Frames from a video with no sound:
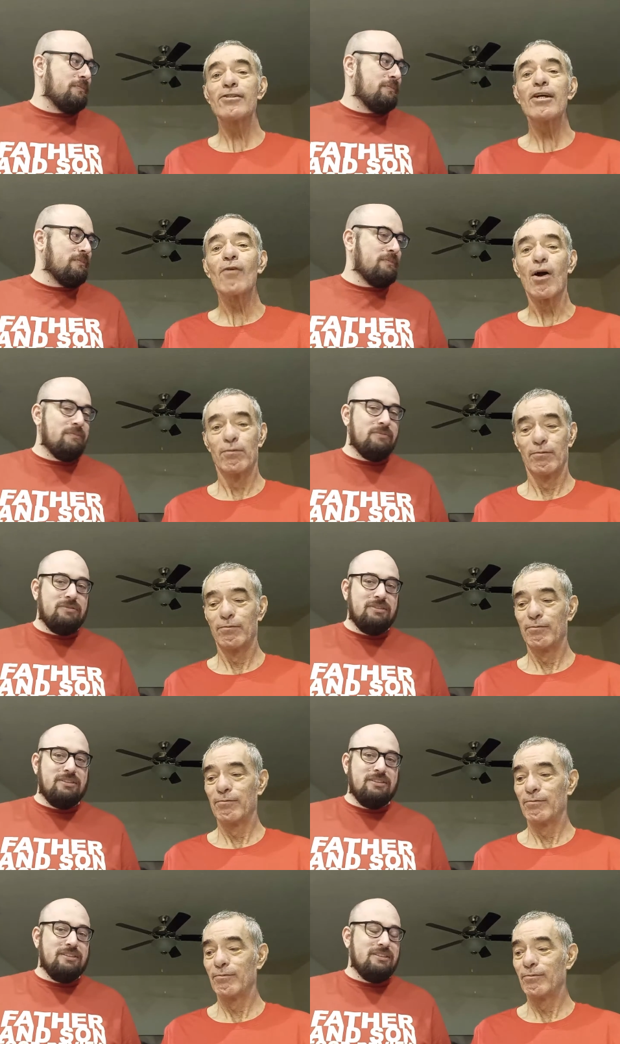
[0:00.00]
Speaker 1: A zero.
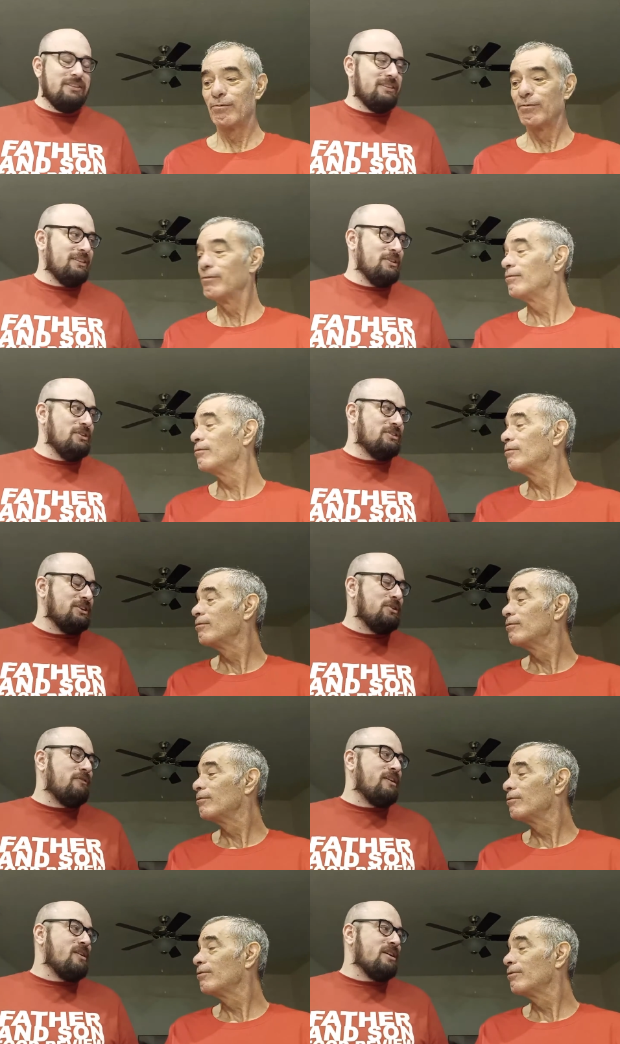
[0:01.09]
You just said you're
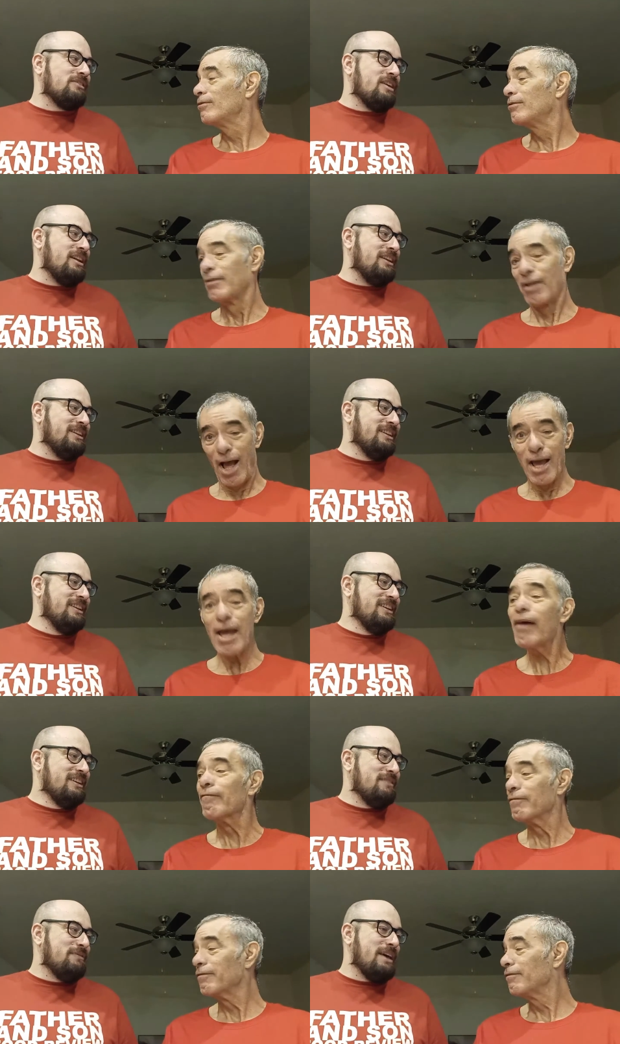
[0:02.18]
very excited. I
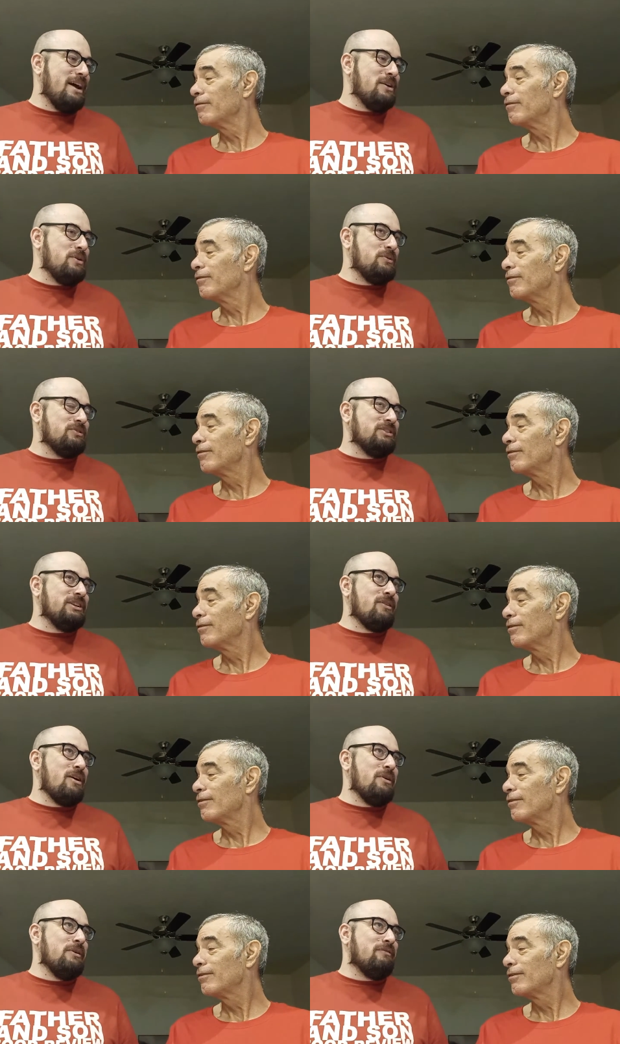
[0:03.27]
am. But how are you
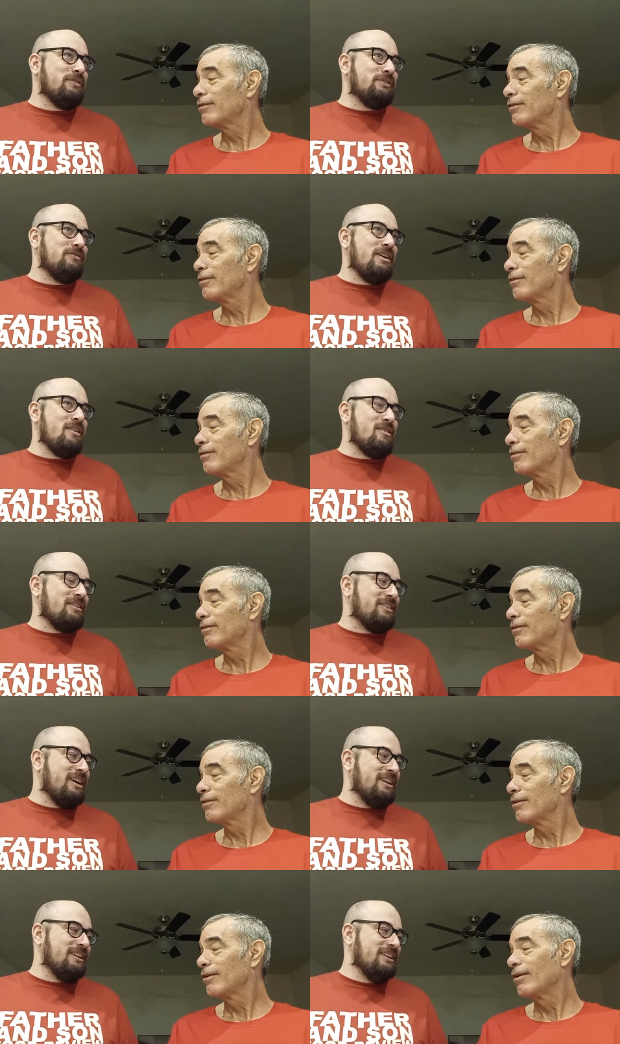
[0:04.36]
zero if it's very
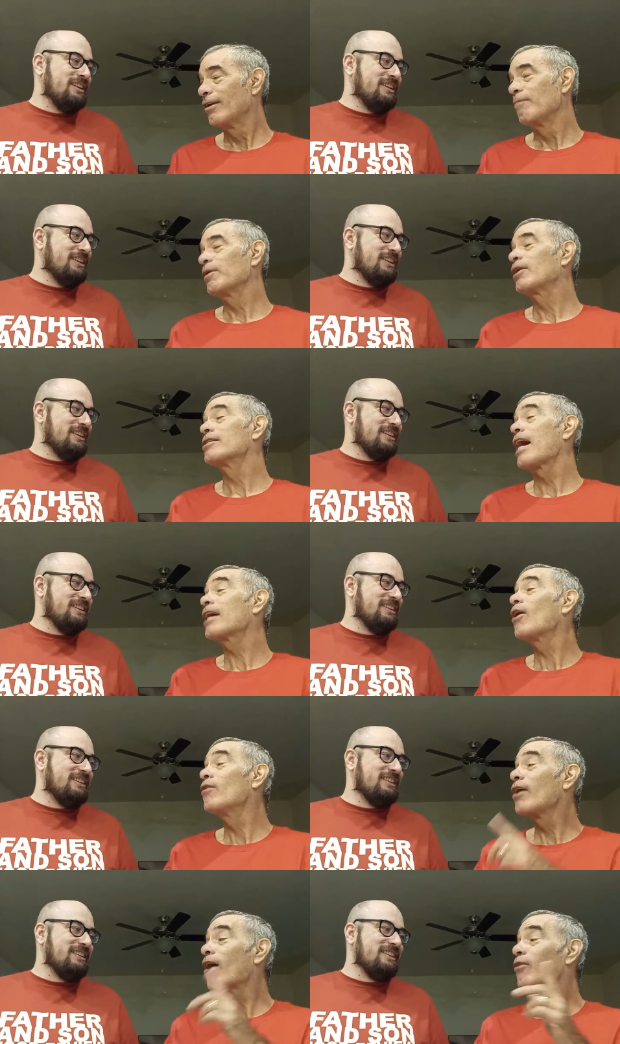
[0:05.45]
excited?
Speaker 2: Because I go
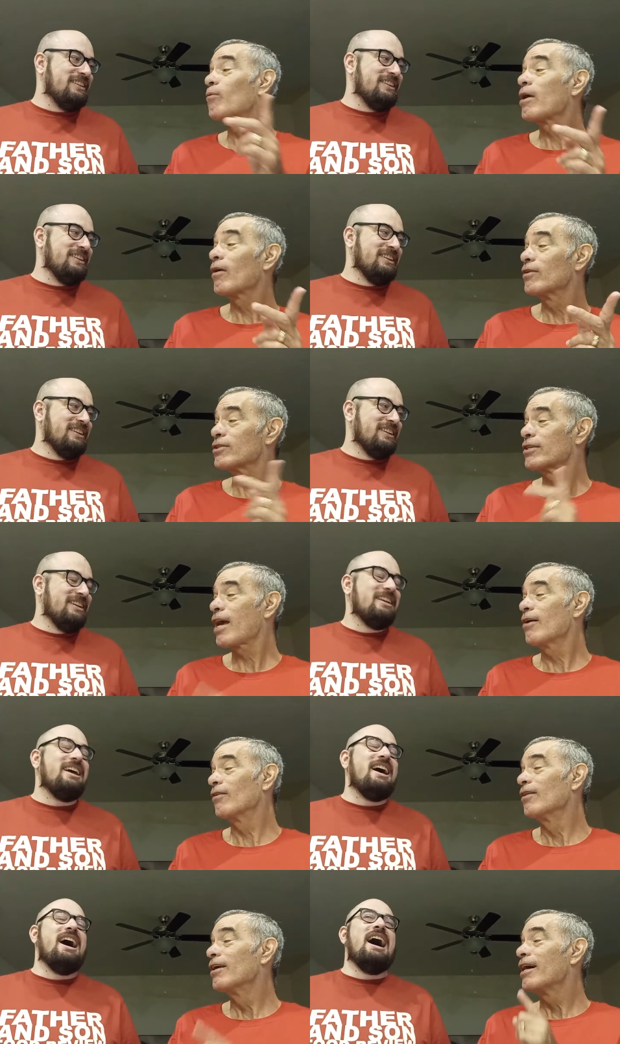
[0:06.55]
the other way on the scale.
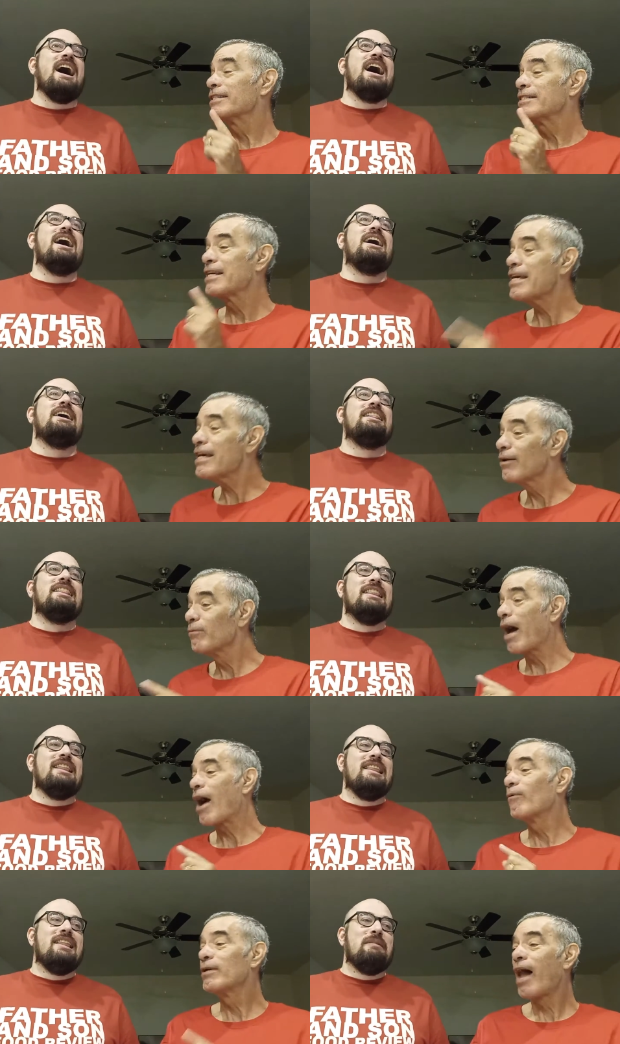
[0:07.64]
Ah. A 10,
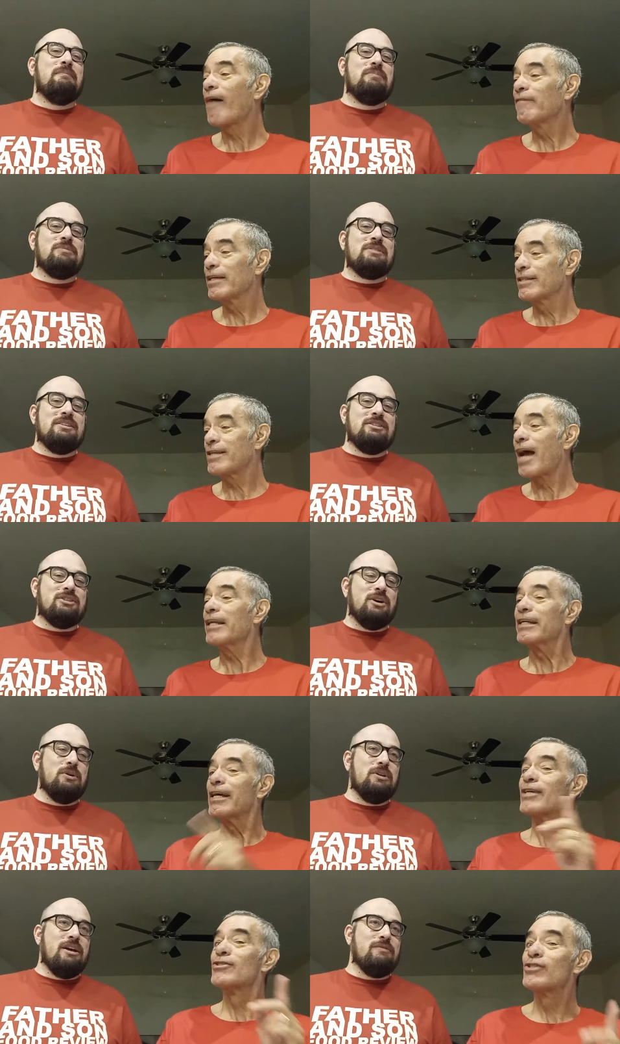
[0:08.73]
I would not be excited. So
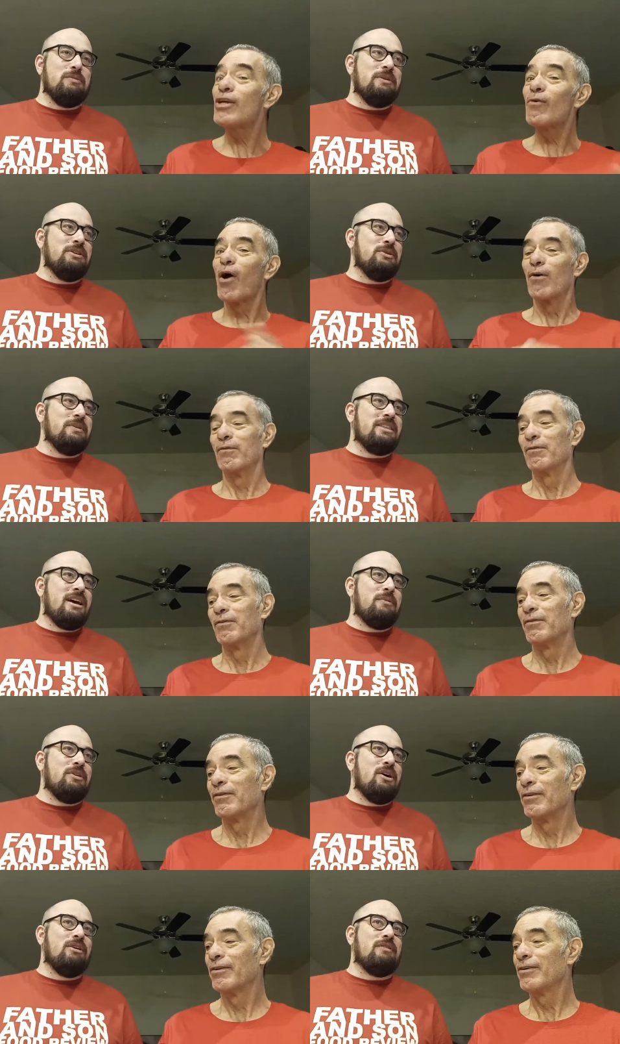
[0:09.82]
a have zero. you been doing
Speaker 1: that with
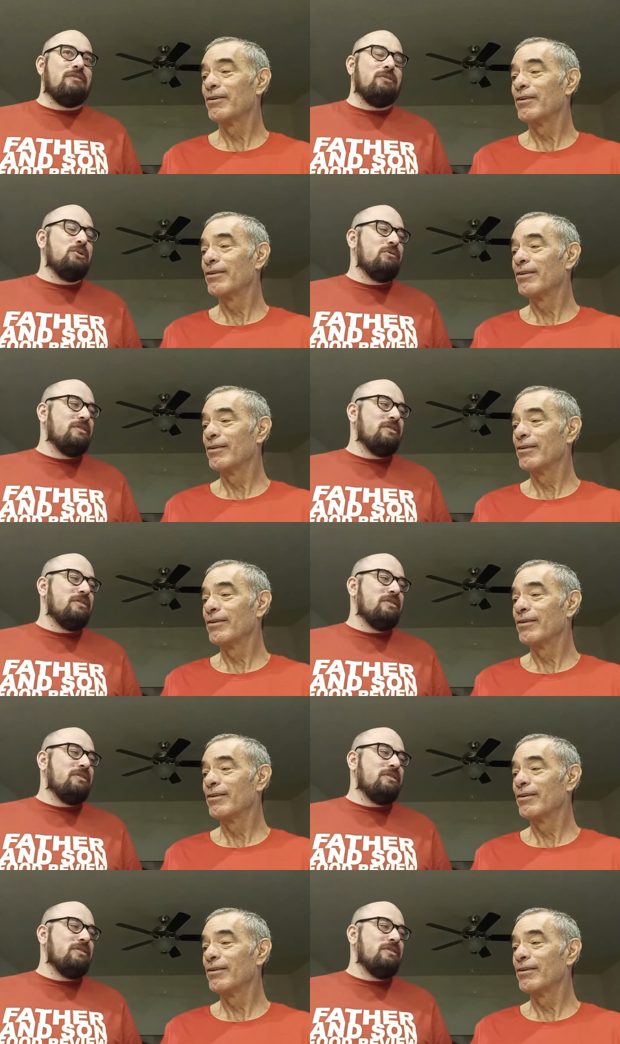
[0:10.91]
all of our food